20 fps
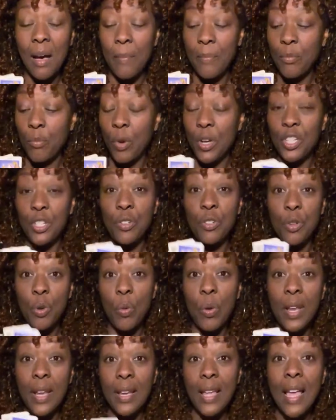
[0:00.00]
what you're
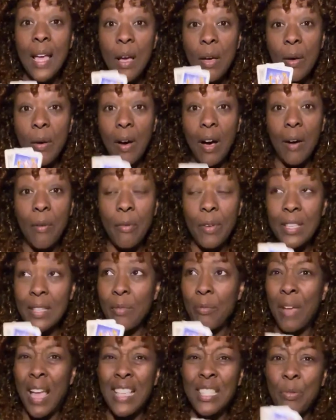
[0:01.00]
doing
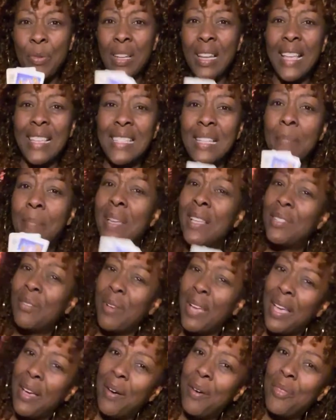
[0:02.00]
as it relates to mental
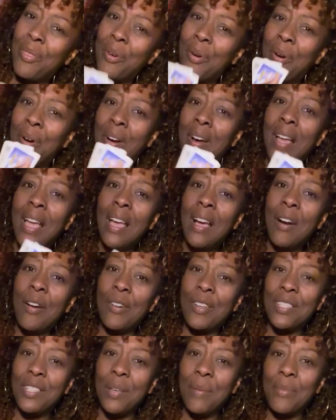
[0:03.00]
health or
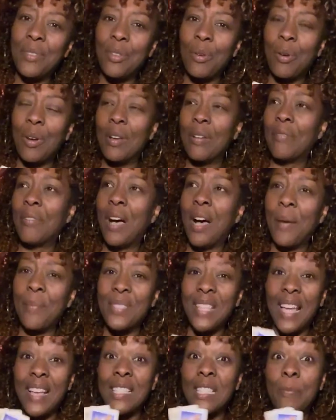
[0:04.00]
some sort of
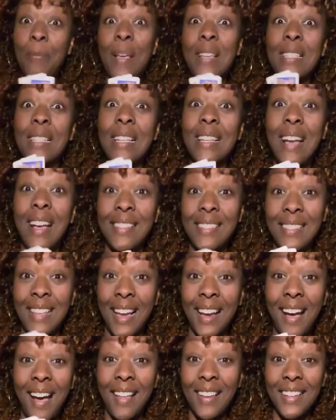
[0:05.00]
especially
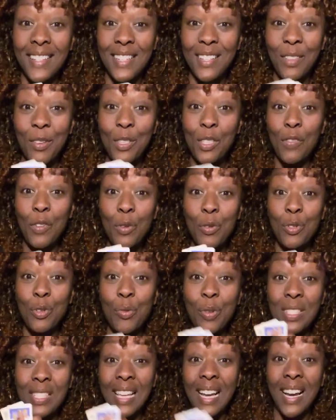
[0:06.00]
psychology. Those of you who are
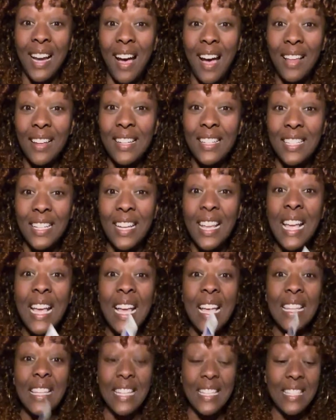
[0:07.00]
doing psychology,
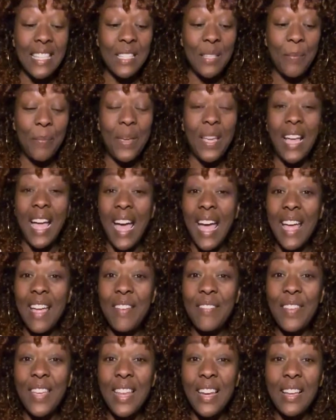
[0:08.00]
this is a big, hey
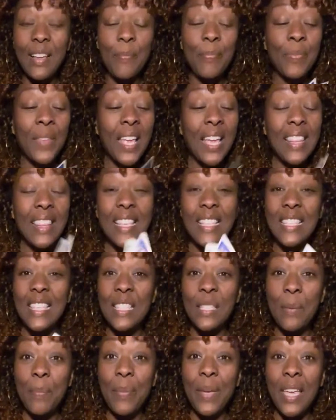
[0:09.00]
Vina, this
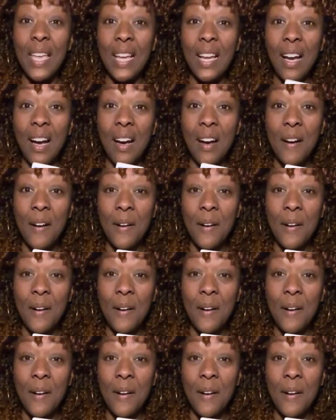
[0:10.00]
is a big